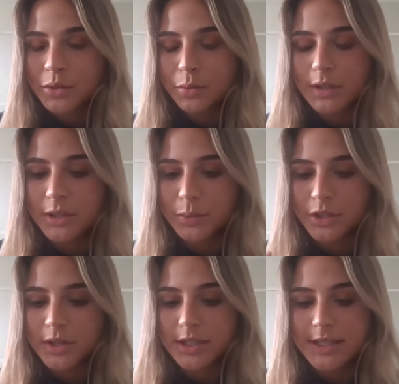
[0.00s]
so when
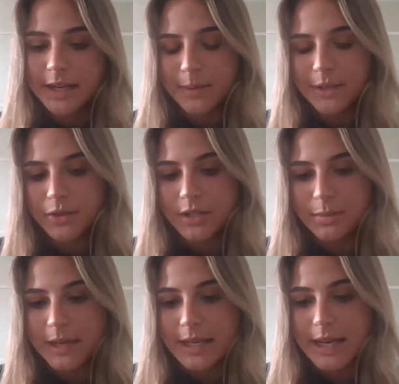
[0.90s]
when you understand that
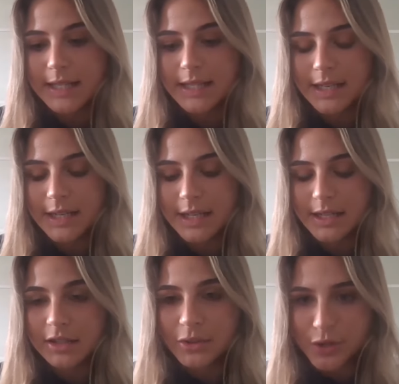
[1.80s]
Bitcoin is made as a,
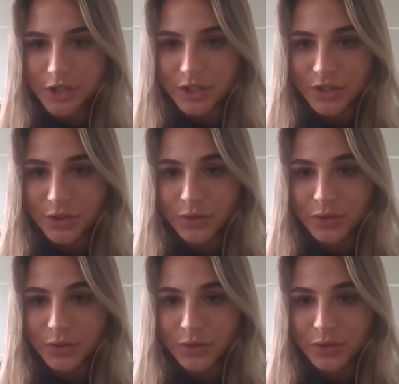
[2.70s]
a solution